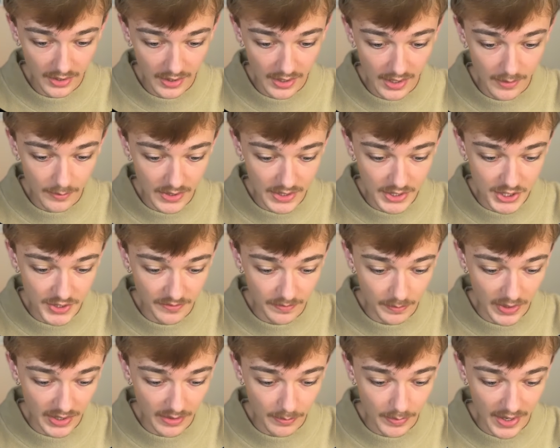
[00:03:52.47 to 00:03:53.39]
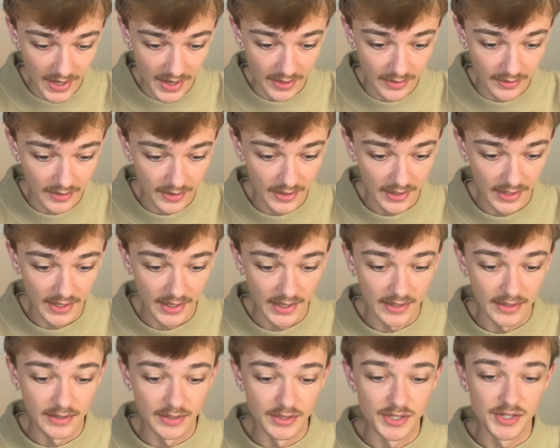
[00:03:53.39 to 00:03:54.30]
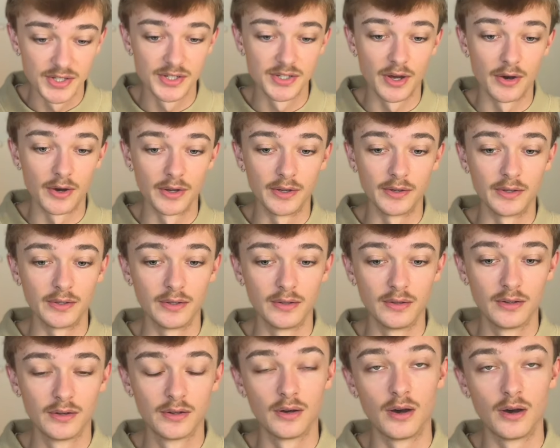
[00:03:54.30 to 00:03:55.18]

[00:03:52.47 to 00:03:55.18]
image of Big Ben in the style